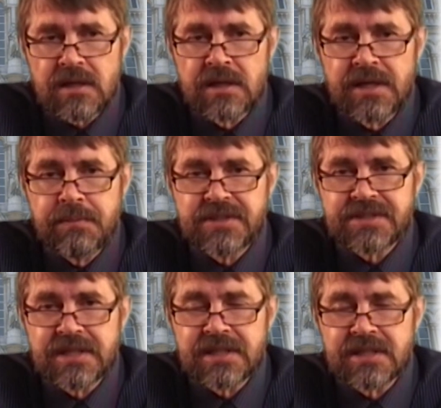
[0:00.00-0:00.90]

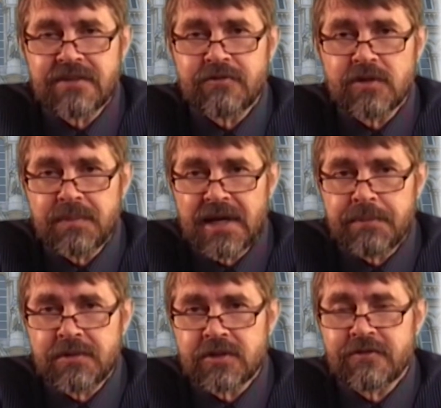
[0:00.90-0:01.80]
representative will be
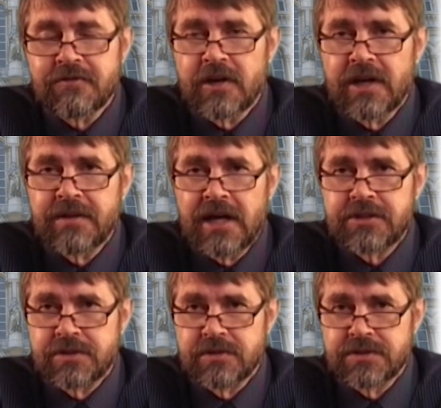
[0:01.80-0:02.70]
able to follow
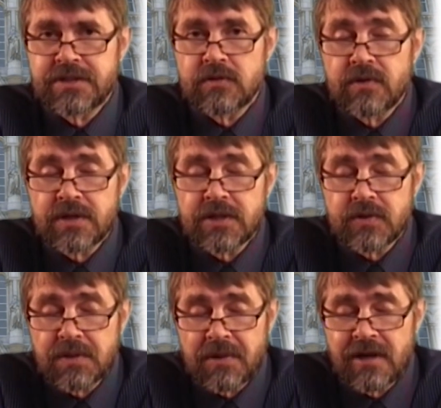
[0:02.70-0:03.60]
those rules in order
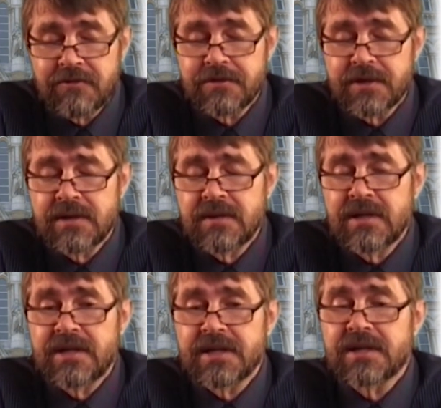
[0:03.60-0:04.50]
to apply for a
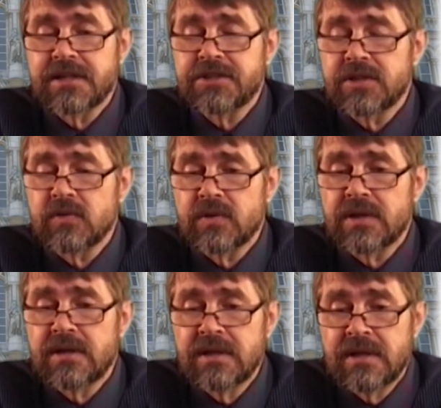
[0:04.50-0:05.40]
recognition
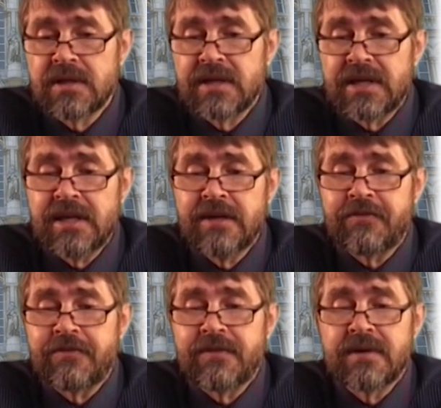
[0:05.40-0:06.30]
order.
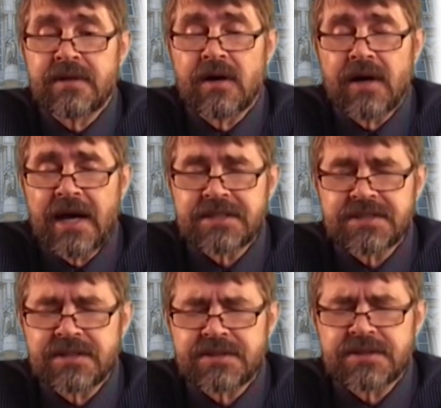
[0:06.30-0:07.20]
If there are
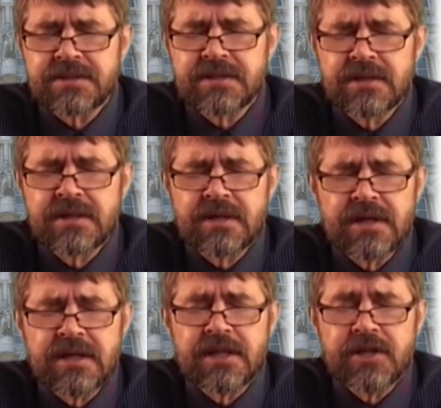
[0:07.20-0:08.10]
assets
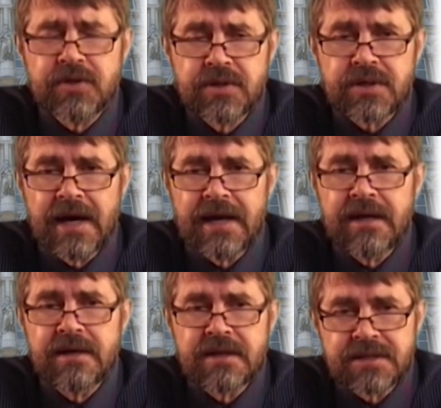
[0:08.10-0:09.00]
in the
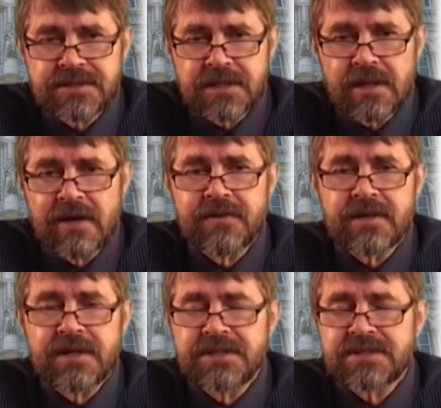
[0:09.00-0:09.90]
UK, the South
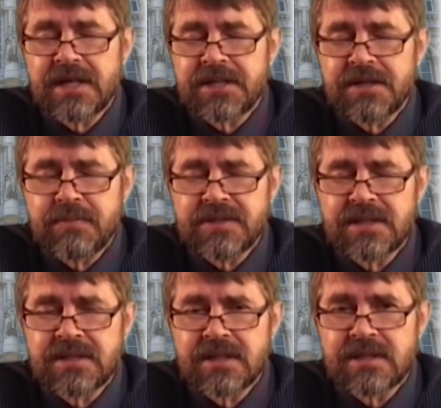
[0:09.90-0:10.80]
African estate
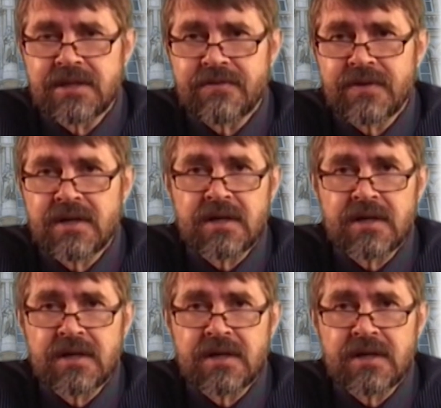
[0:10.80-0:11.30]
representative